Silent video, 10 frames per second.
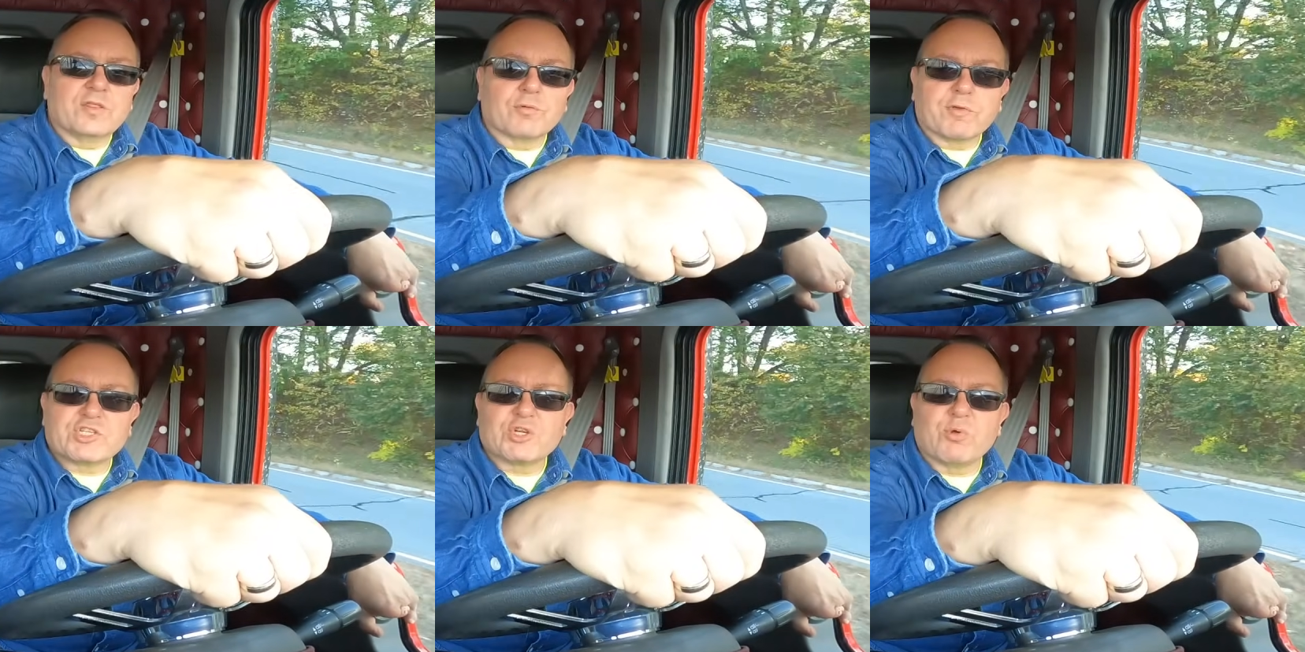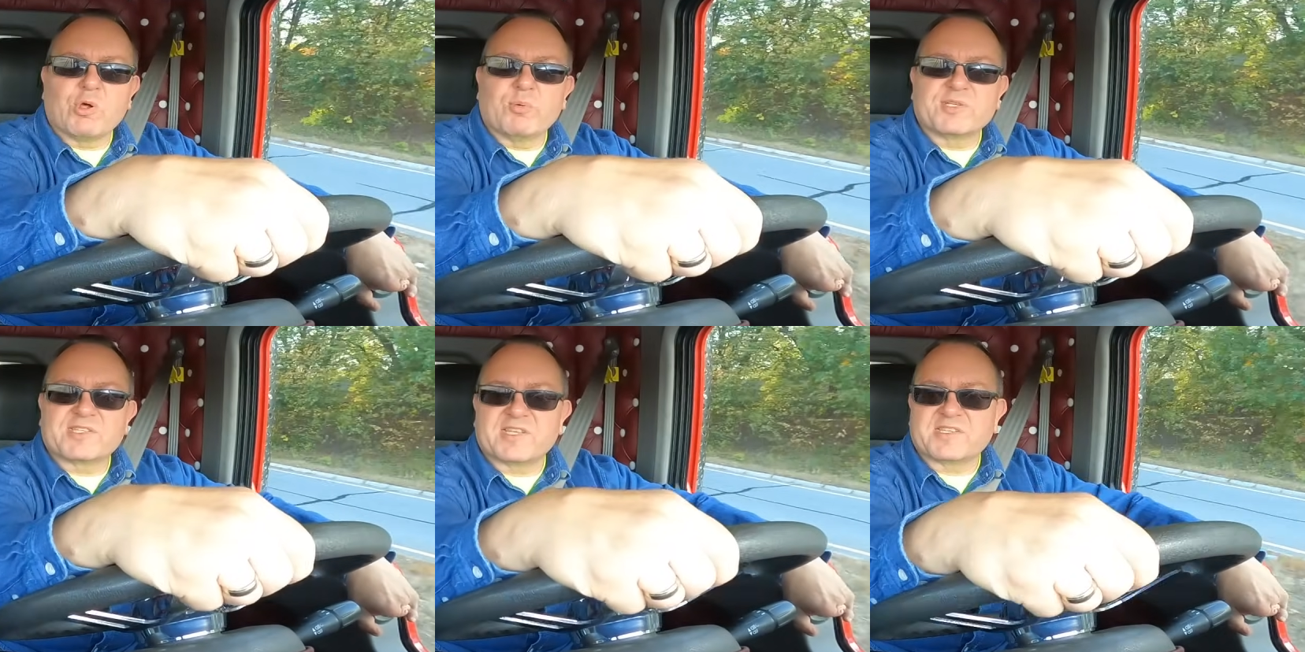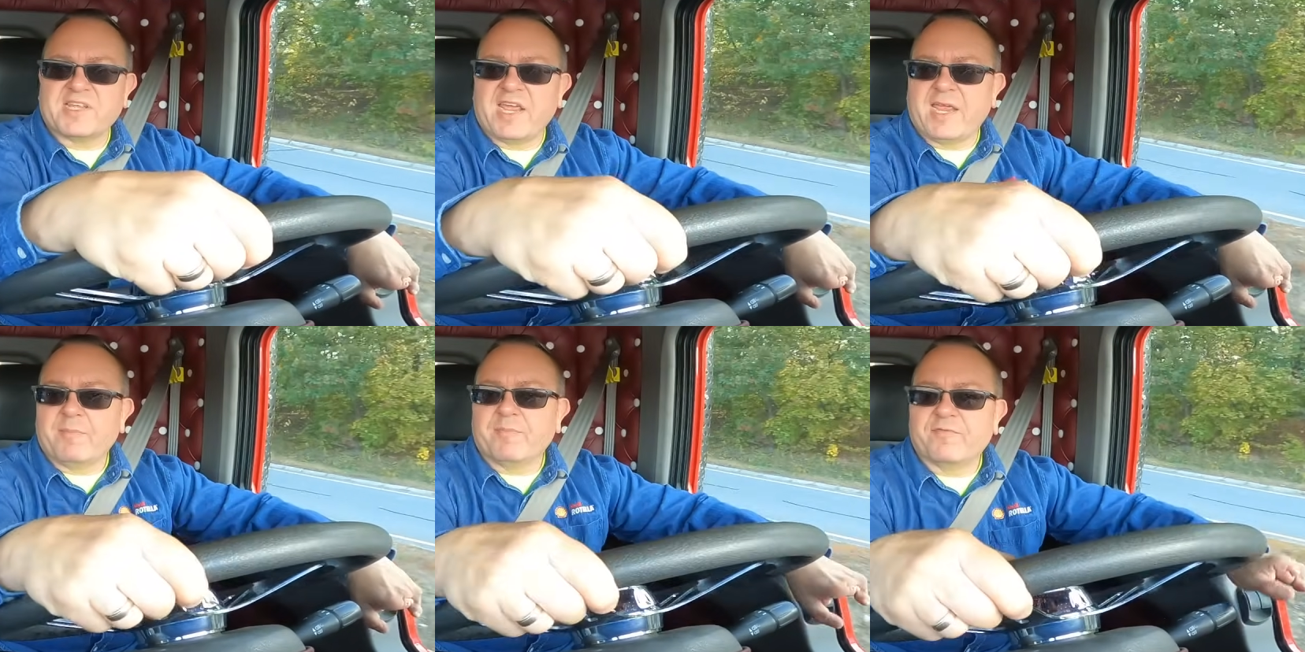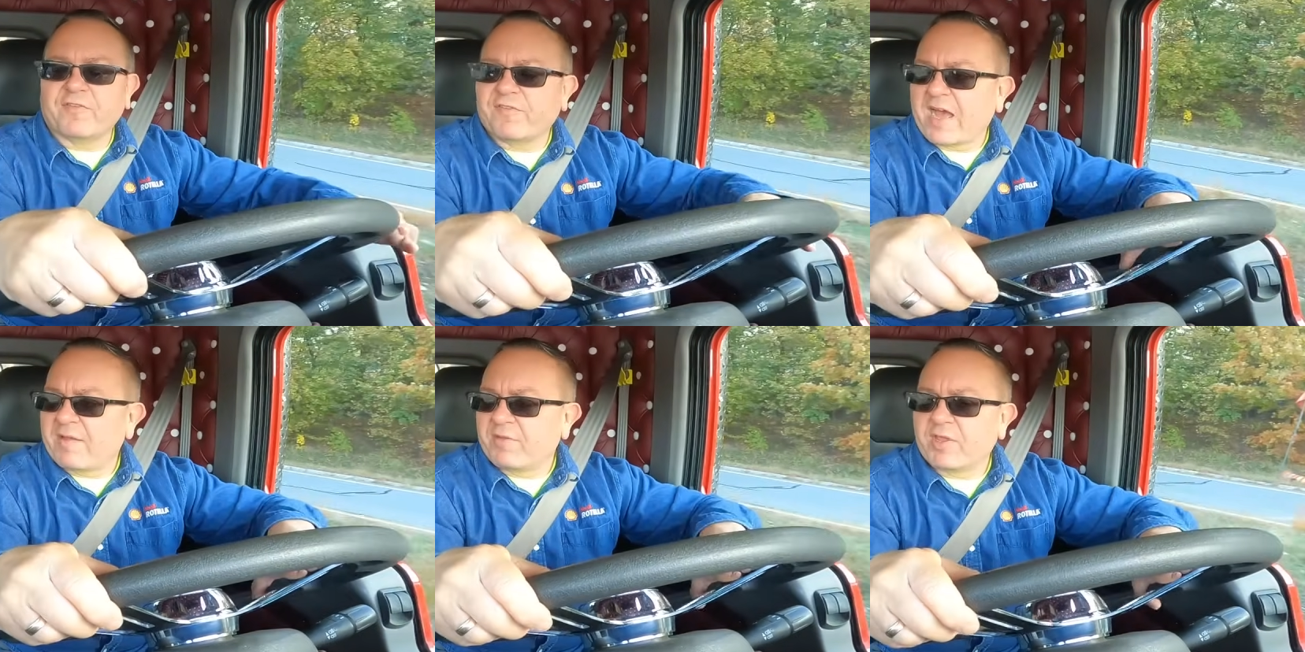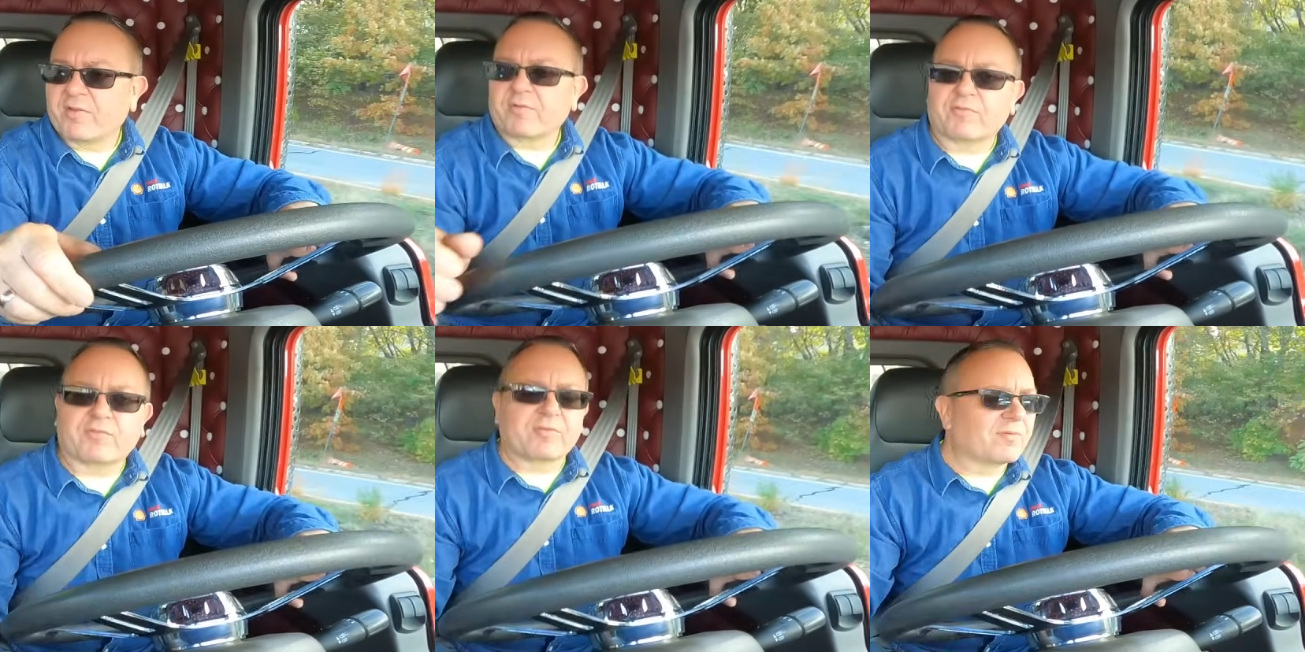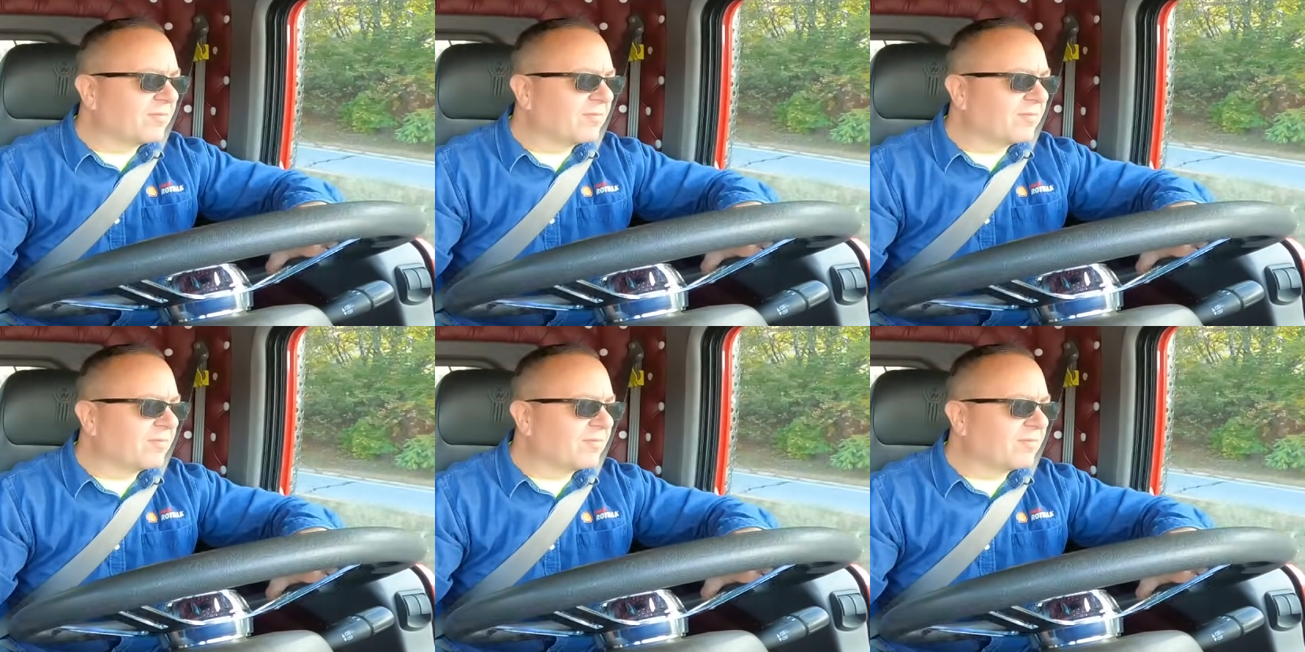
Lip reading: The ritual was the same for 5 years.